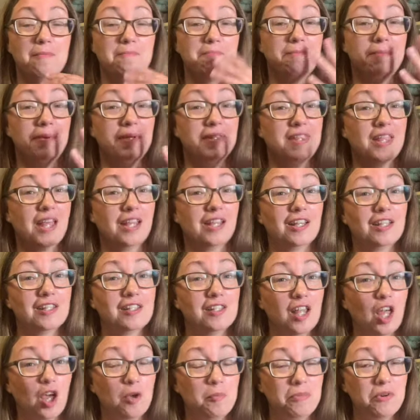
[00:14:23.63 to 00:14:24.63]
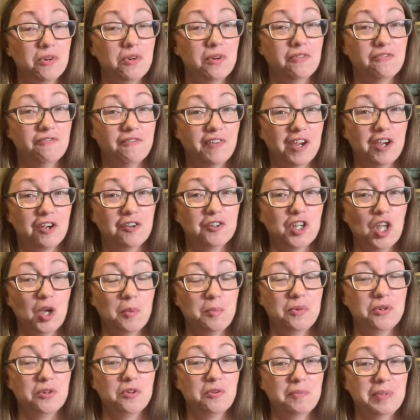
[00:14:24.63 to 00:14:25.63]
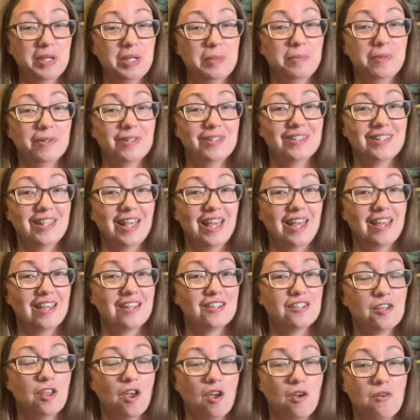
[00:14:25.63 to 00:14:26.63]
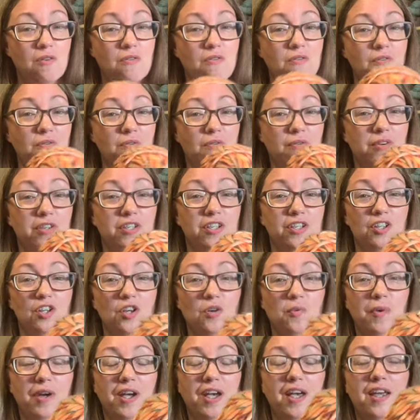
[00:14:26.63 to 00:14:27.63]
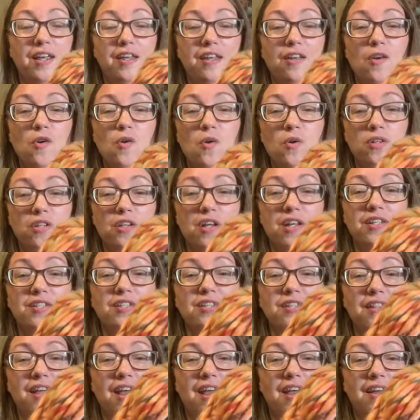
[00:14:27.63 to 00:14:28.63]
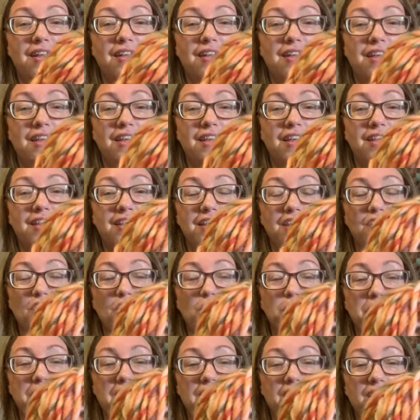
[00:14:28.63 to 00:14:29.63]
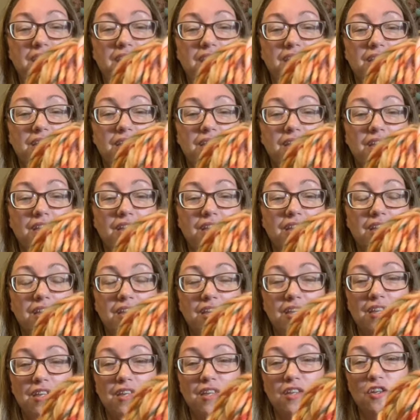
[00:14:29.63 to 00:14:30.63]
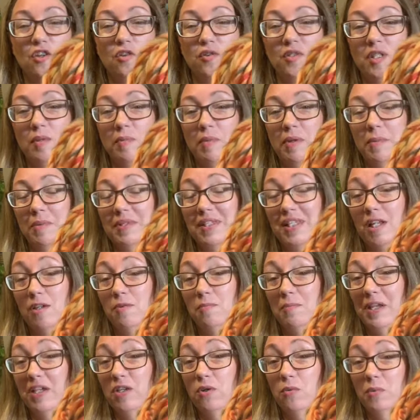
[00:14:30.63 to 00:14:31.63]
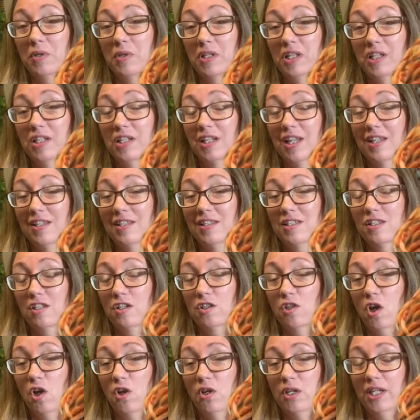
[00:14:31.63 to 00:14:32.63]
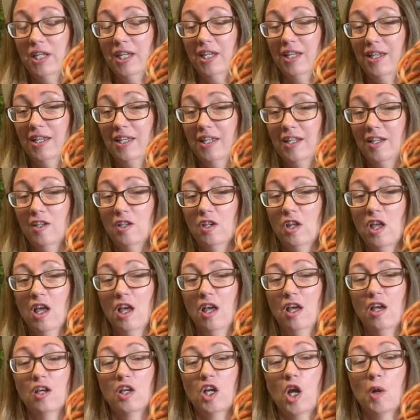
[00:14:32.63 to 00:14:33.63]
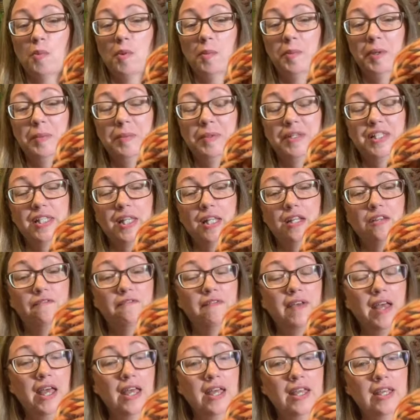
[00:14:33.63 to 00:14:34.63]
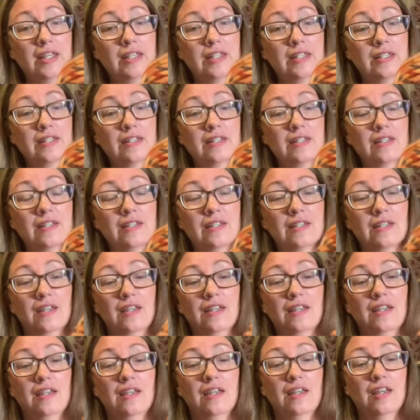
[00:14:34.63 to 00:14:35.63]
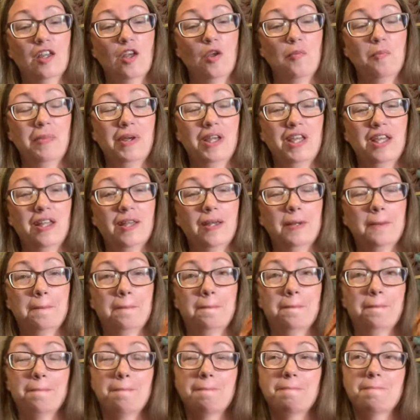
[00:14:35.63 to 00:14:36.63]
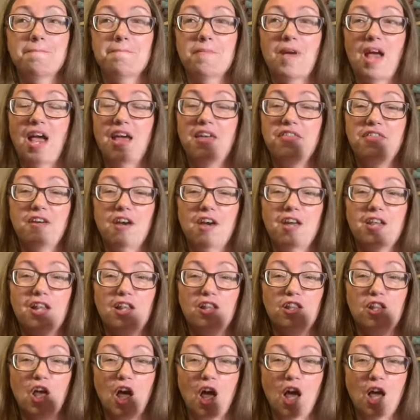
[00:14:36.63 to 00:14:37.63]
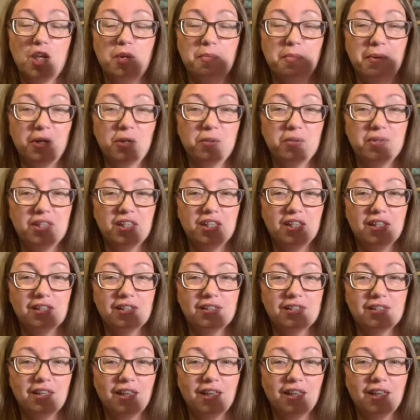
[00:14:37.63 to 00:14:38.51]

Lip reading: But then a fair number of people said, no, you know what? Hold on to that. And it'll make, you know, some people said it'd make a really nice cardigan. A couple people said a vest. But I thought a lot about this.